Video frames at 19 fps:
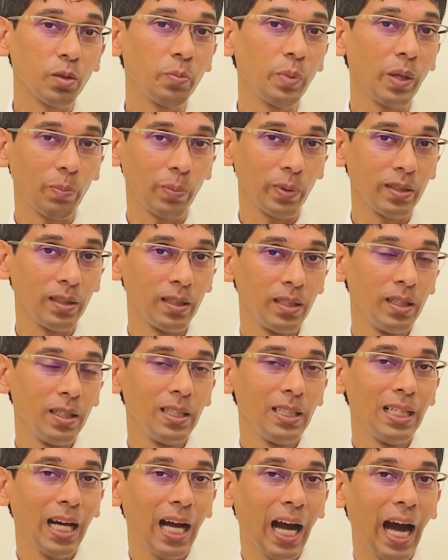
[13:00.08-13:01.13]
people,
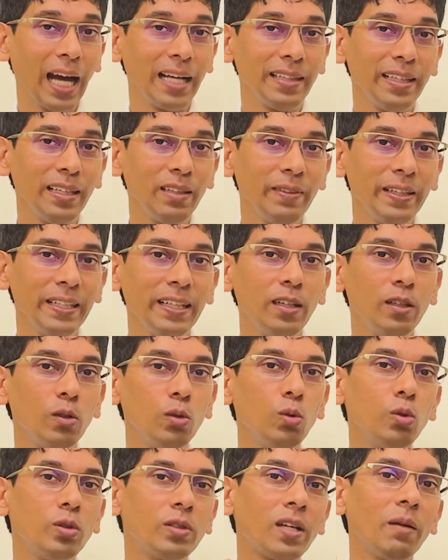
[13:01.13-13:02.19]
I think we need to
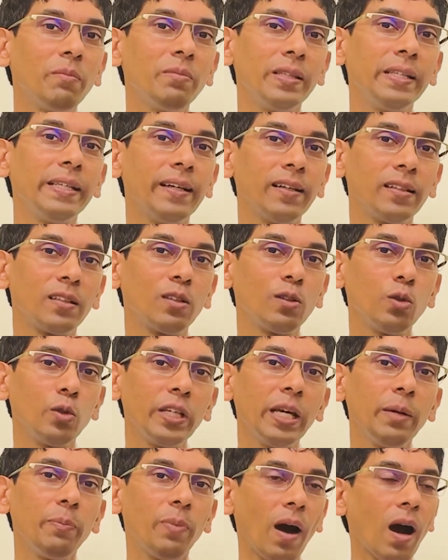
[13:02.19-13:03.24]
do some theater to
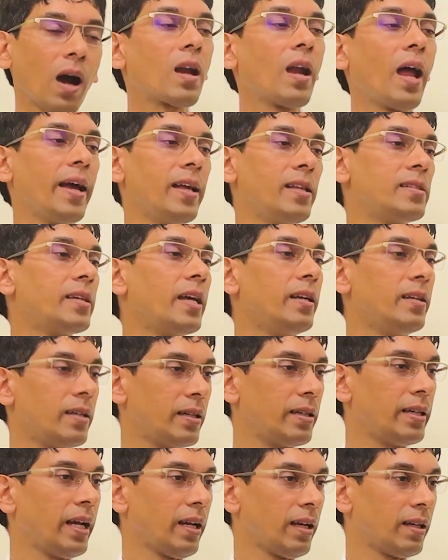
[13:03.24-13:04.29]
keep our clients
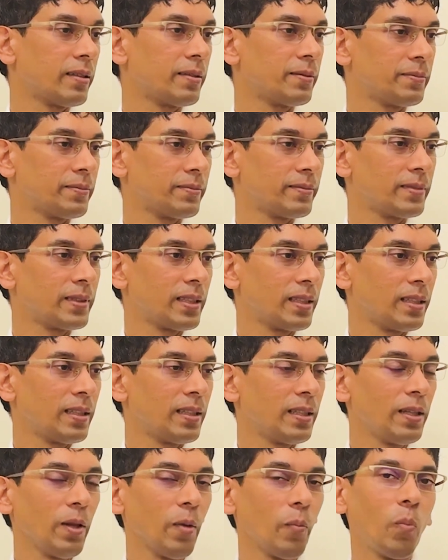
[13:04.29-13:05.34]
entertained.
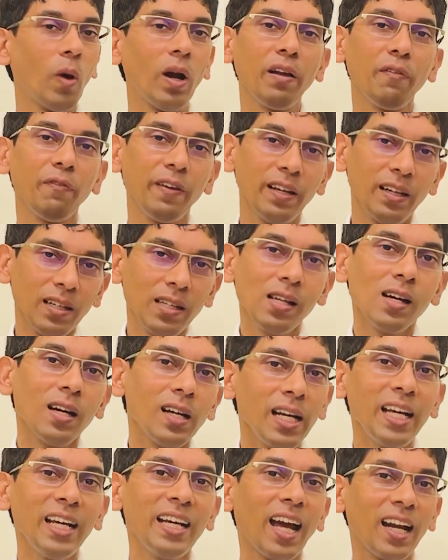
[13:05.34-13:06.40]
But if we
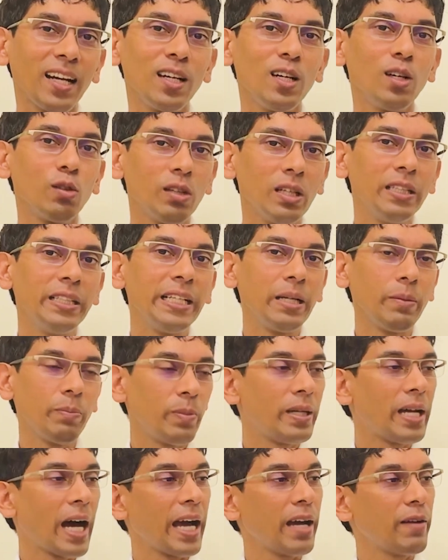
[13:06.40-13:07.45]
really get into the deep
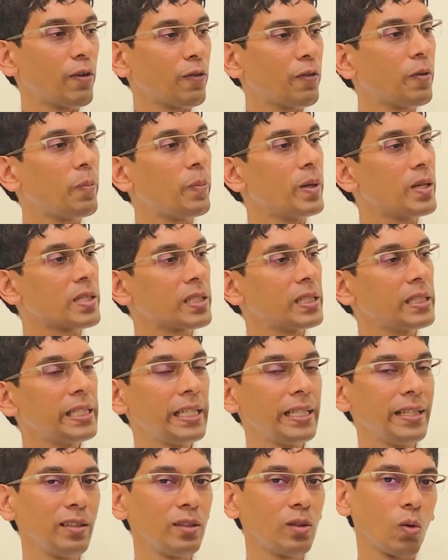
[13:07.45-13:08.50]
dive of a person
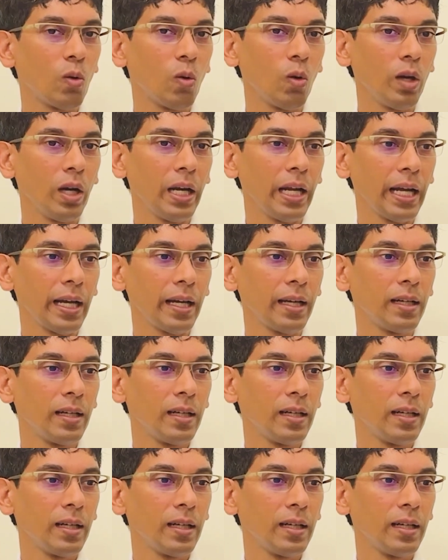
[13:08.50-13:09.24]
eating the whole day,